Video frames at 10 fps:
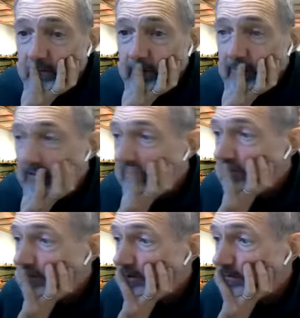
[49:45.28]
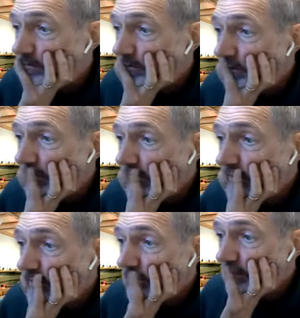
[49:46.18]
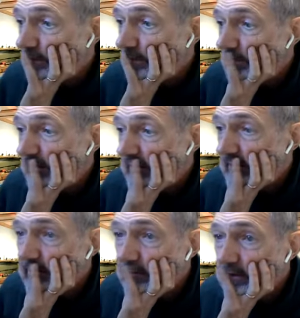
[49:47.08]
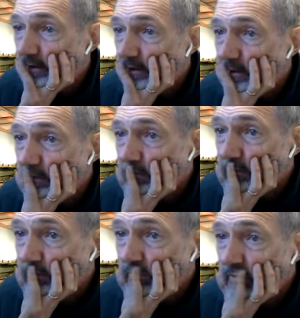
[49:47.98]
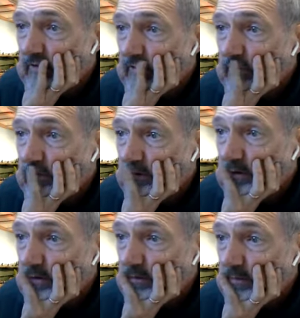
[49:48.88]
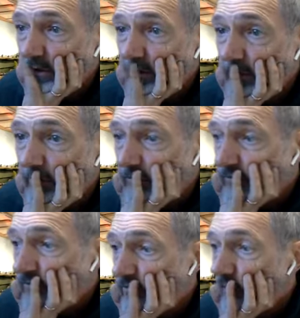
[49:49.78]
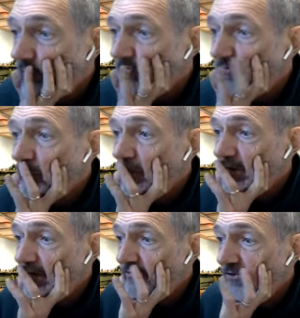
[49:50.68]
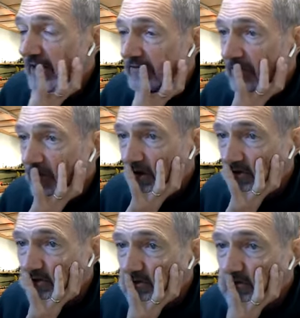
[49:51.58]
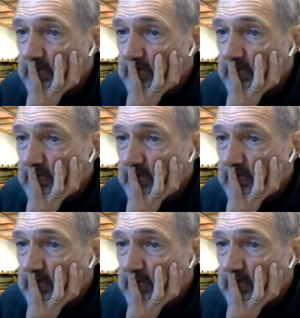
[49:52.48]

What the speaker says: Okay, good. So now you can come back and pick up those, we're now 5 cars.